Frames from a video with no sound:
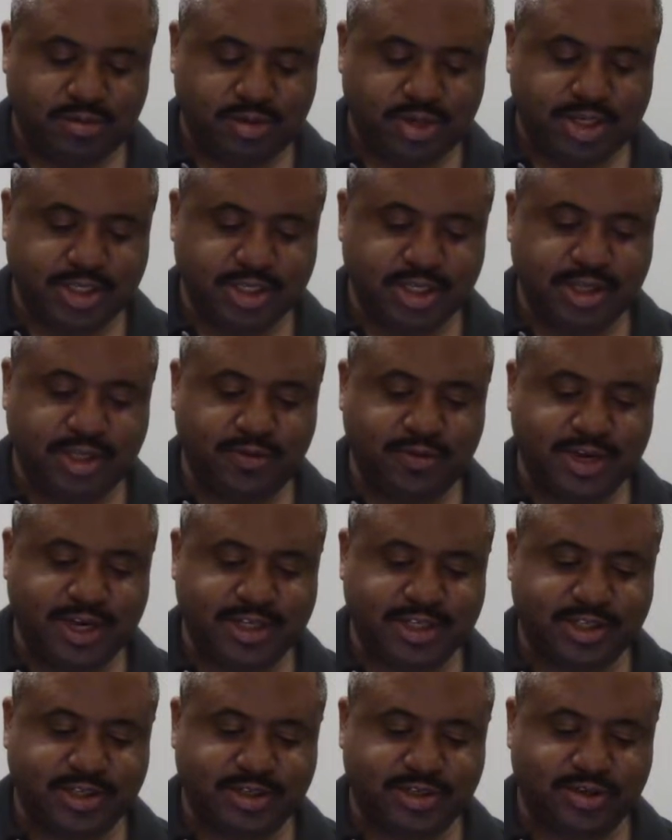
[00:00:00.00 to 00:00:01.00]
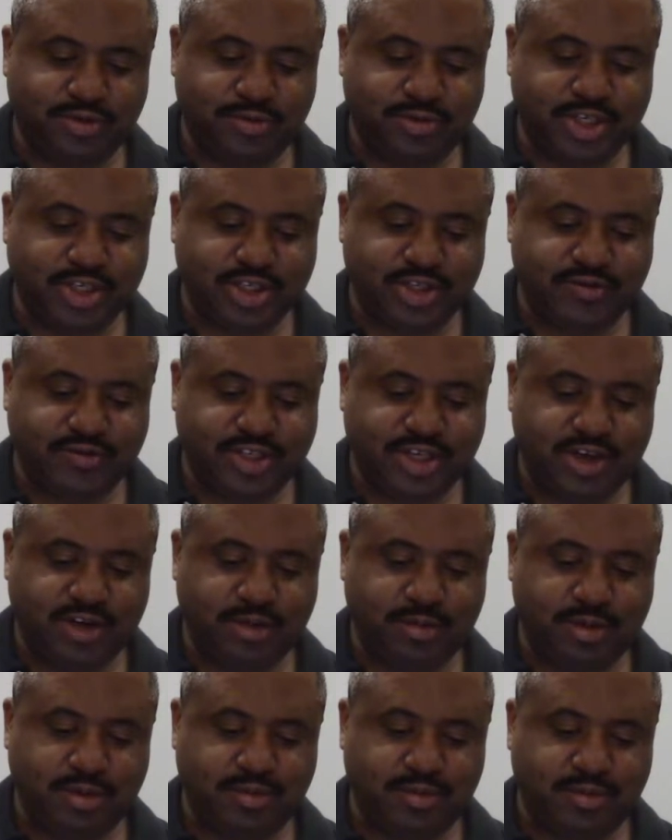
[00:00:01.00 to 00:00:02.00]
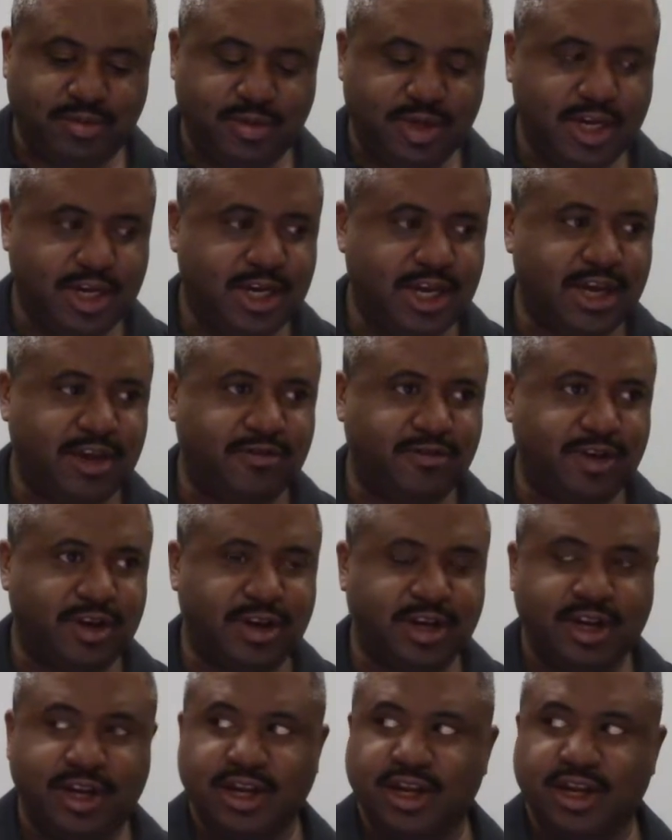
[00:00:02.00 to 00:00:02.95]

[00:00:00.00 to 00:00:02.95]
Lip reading: because otherwise there's no mention of cherubim in heaven